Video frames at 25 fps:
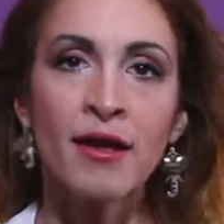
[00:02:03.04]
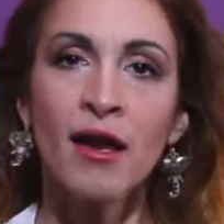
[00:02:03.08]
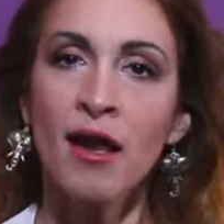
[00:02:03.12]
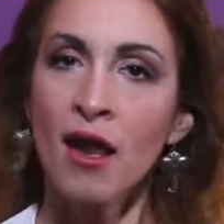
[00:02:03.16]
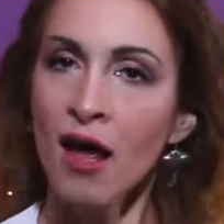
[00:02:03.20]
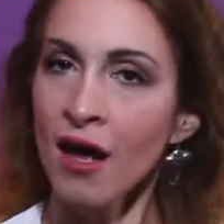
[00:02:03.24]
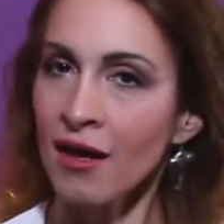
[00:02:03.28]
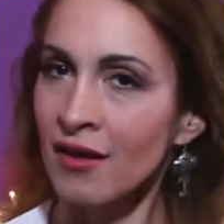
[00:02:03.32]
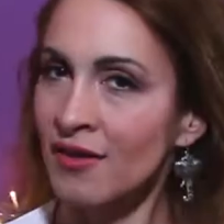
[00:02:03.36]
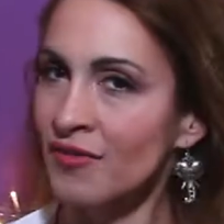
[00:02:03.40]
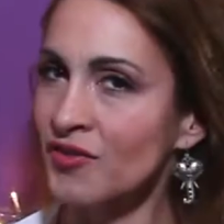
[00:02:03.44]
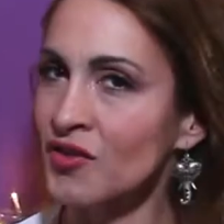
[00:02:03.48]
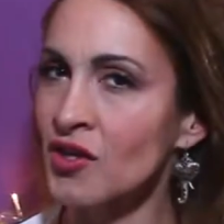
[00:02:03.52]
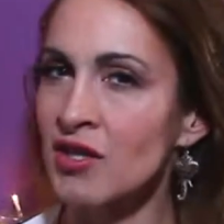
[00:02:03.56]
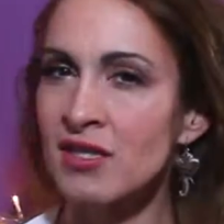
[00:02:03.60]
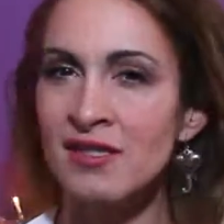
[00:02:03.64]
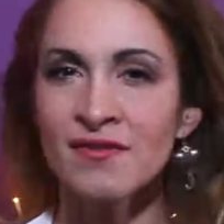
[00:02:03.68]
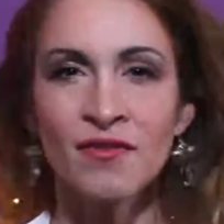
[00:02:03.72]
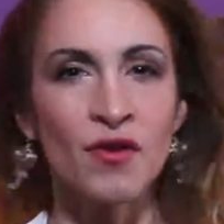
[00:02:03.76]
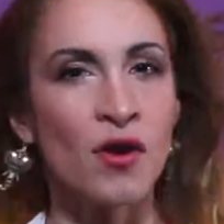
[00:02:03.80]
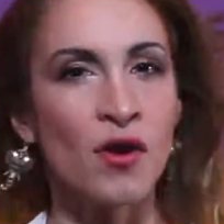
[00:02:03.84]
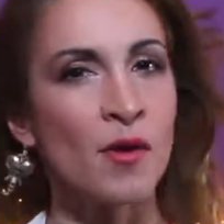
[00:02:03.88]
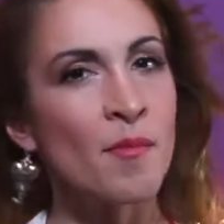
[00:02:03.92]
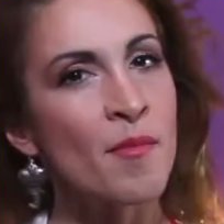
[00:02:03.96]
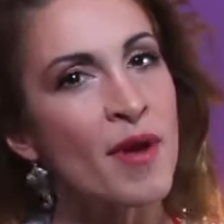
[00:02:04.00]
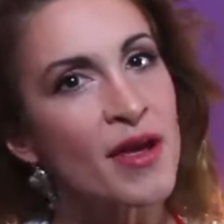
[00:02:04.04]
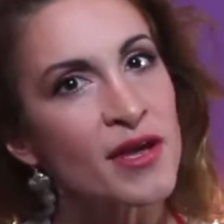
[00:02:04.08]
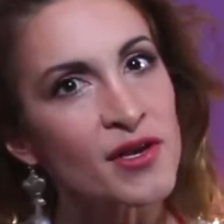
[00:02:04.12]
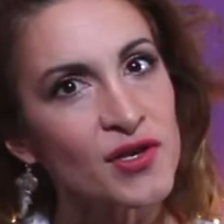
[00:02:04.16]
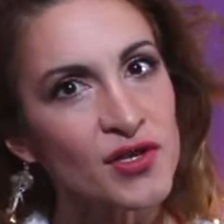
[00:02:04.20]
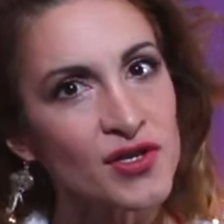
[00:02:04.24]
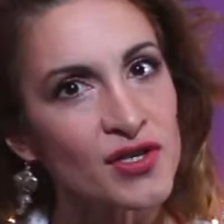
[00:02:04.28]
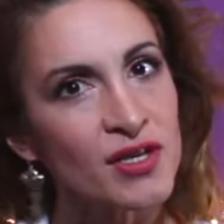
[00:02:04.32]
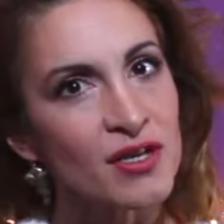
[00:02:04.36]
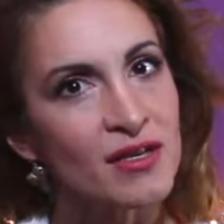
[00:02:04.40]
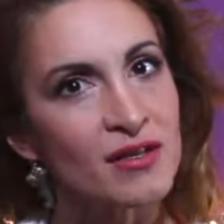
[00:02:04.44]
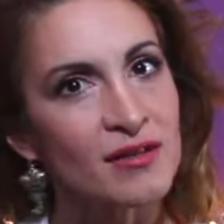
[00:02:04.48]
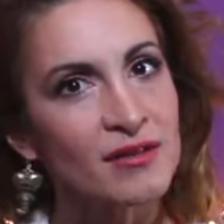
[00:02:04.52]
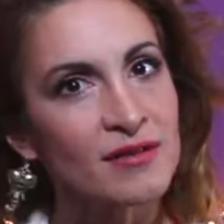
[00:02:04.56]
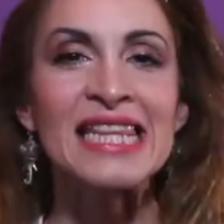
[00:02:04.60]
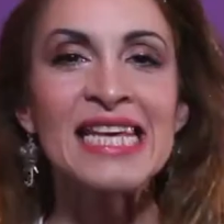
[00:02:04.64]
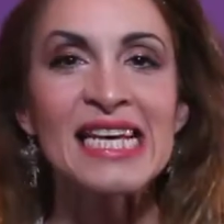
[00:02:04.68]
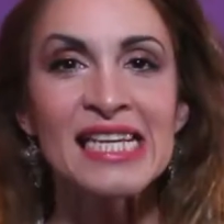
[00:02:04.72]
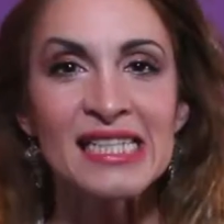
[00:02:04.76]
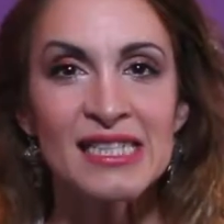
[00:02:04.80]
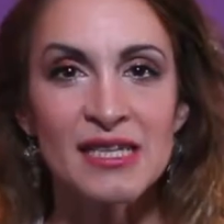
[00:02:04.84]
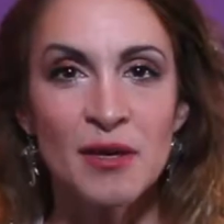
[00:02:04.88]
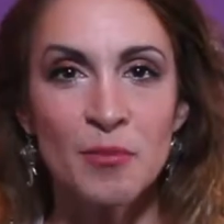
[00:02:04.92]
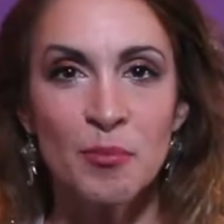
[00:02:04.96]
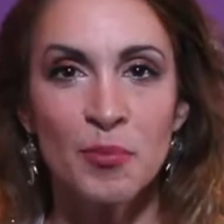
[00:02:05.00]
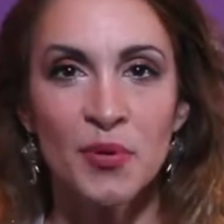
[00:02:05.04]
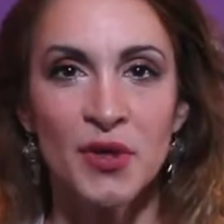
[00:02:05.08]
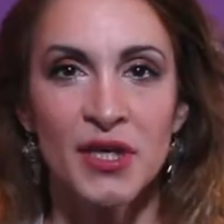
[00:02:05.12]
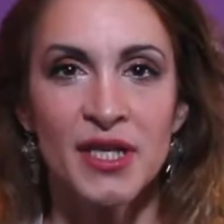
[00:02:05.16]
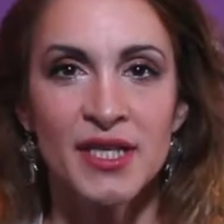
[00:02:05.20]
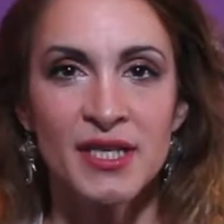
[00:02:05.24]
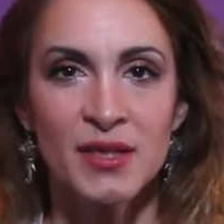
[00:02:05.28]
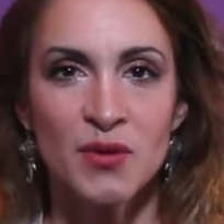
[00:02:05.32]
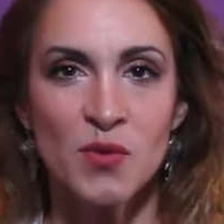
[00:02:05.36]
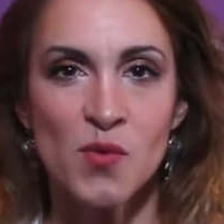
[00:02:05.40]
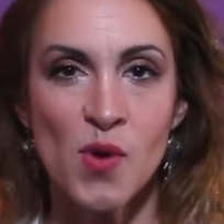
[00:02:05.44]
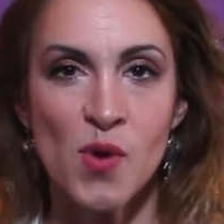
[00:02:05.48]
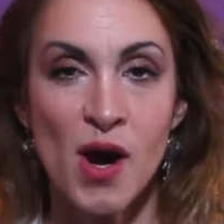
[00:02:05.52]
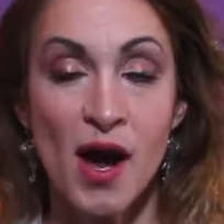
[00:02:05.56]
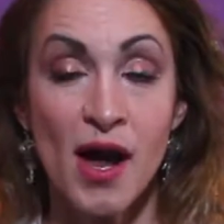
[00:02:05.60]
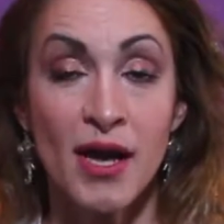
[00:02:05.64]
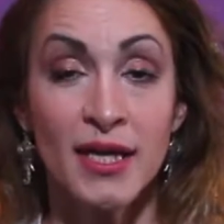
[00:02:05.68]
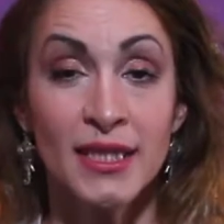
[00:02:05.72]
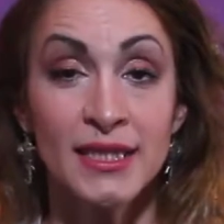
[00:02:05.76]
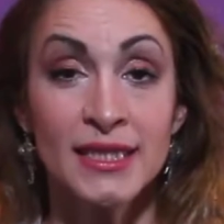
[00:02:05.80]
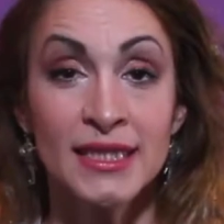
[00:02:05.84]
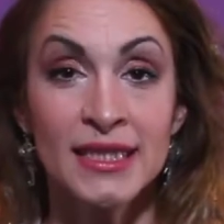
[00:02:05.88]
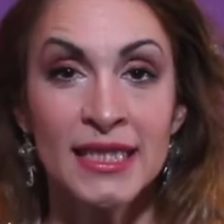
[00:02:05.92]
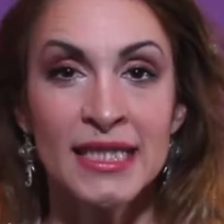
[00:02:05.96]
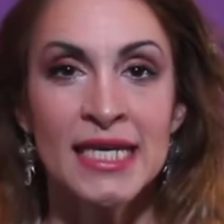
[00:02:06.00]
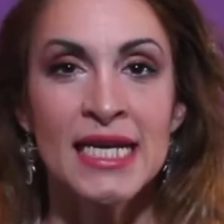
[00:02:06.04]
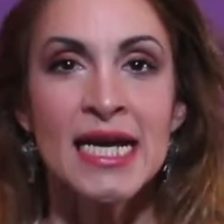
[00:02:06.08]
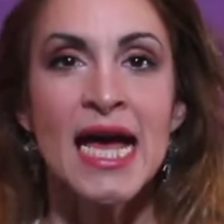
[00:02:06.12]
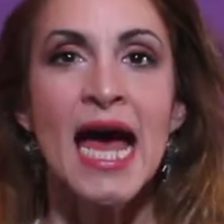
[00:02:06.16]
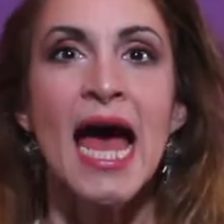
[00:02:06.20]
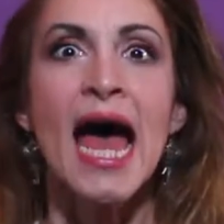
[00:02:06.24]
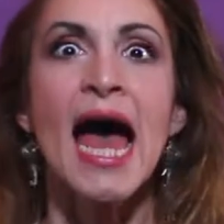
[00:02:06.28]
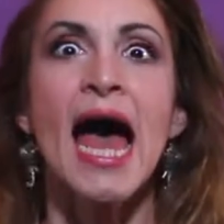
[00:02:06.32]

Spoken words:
a lot of transformation. There's a pretty one.